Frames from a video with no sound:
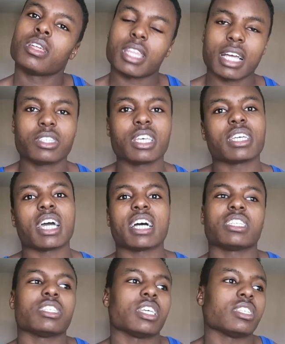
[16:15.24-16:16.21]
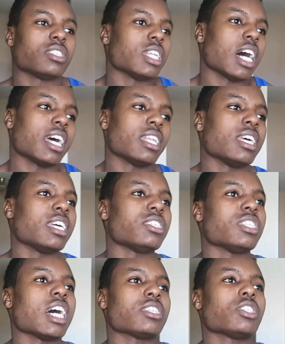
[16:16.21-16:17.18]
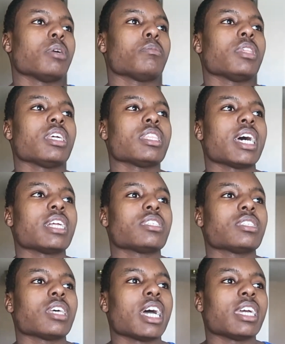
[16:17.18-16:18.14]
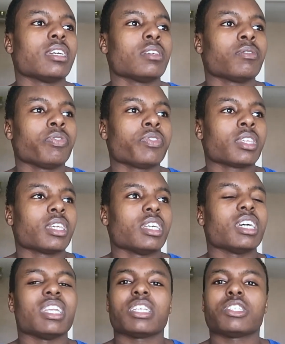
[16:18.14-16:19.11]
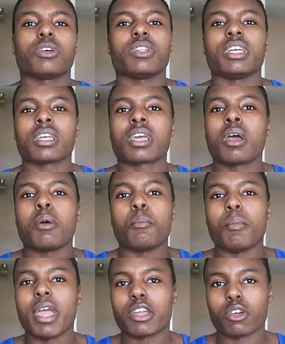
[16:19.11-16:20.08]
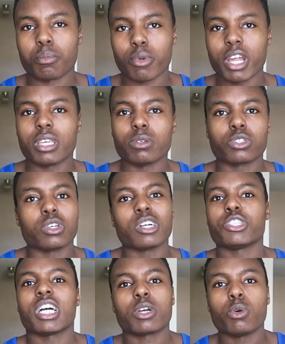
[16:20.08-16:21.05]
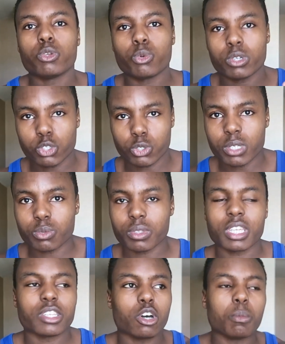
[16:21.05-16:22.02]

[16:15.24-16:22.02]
That's it guys, it's, it's, not, it's not something that's like, gonna necessarily make or break you so long as you're not going to extremes with it.